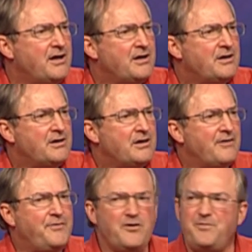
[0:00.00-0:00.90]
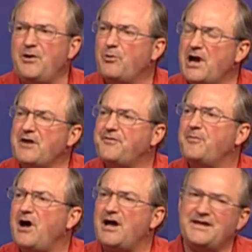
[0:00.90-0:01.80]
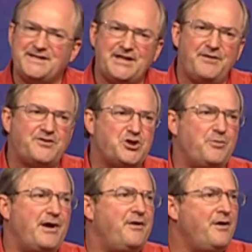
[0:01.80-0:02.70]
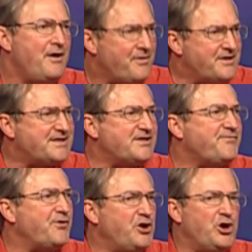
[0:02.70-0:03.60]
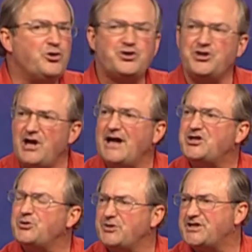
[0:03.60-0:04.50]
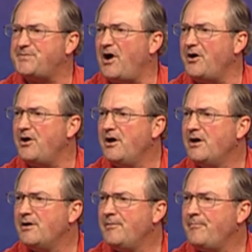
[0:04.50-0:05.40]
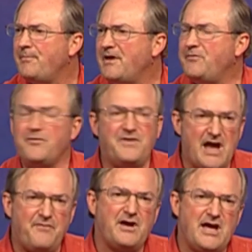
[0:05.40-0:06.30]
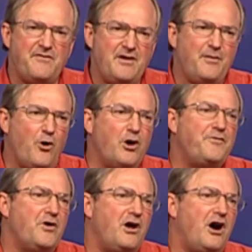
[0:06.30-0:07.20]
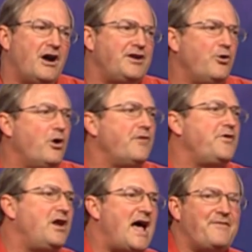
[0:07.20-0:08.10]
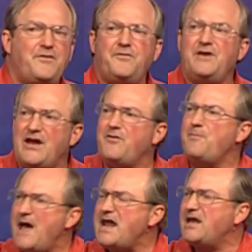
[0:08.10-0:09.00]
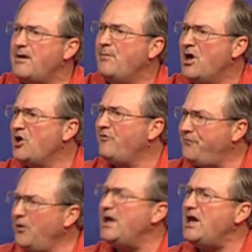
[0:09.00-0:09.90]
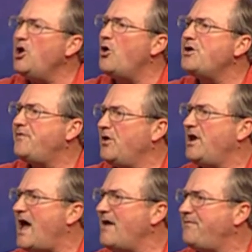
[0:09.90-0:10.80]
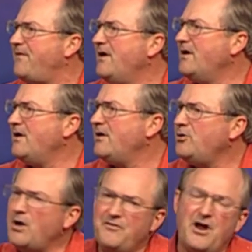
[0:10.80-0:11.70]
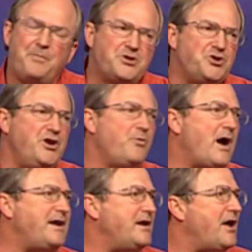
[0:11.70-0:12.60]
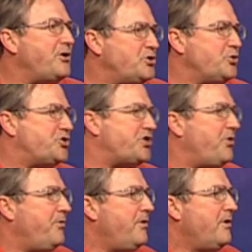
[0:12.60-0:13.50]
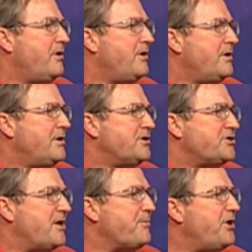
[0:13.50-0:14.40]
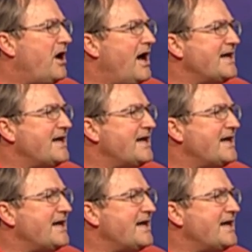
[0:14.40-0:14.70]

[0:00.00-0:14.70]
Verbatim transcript: If you've been running from God instead of to Him, this is for you tonight to respond. If you've never given Him all of your heart and all of your life, if you've never made Him fully Lord of your life, you have an opportunity right now to do so. So I'm going to ask